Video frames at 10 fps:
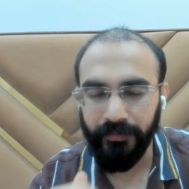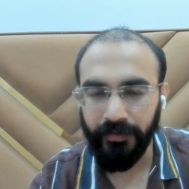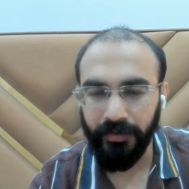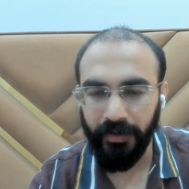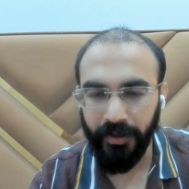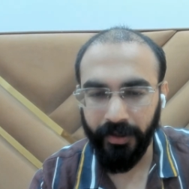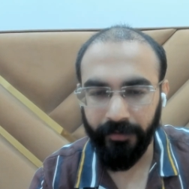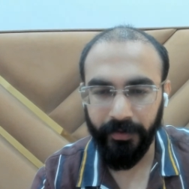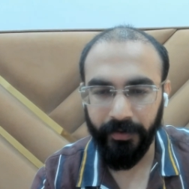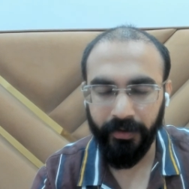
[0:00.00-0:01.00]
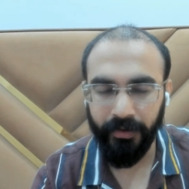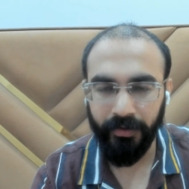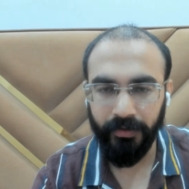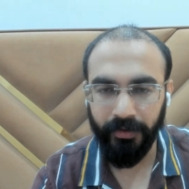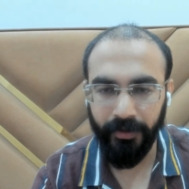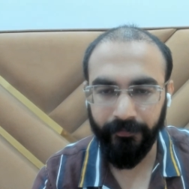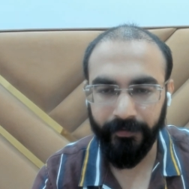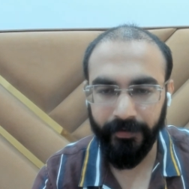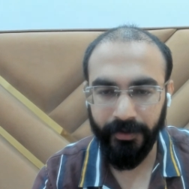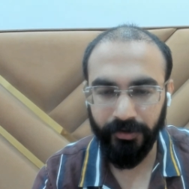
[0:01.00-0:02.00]
Let me
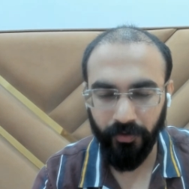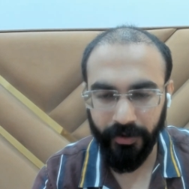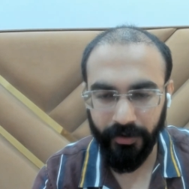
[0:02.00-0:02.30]
refresh. Okay,